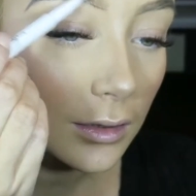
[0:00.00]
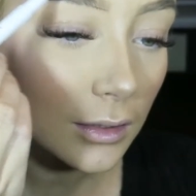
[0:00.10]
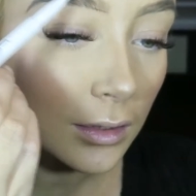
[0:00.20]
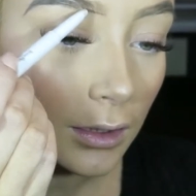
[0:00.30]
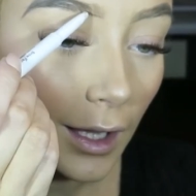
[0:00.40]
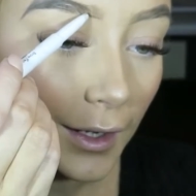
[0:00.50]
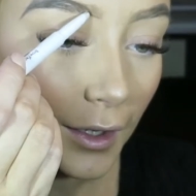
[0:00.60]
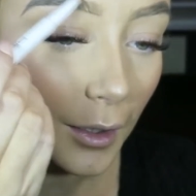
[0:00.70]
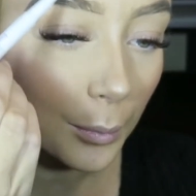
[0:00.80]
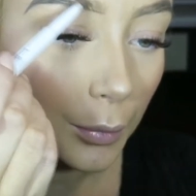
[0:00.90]

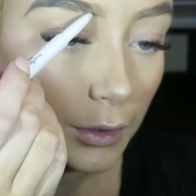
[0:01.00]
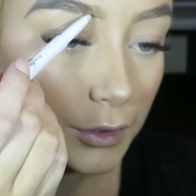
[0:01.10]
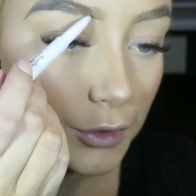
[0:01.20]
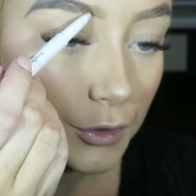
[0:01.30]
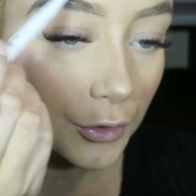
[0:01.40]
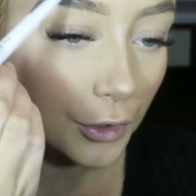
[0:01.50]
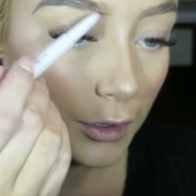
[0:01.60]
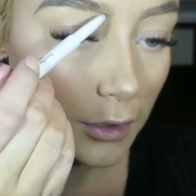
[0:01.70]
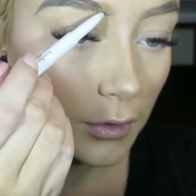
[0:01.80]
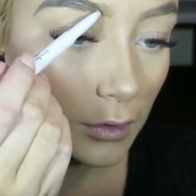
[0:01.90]
lighter brush
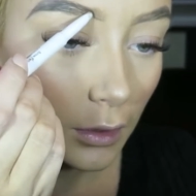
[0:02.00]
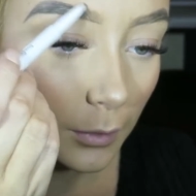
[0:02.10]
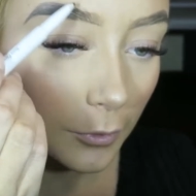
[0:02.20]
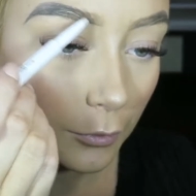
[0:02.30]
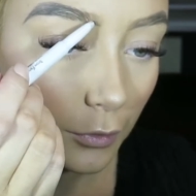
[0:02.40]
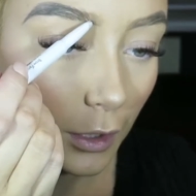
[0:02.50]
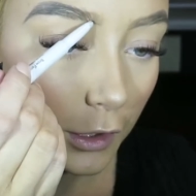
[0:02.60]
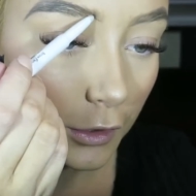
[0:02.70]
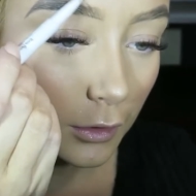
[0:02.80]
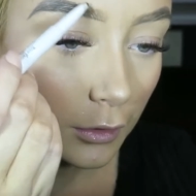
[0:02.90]
strokes up the front.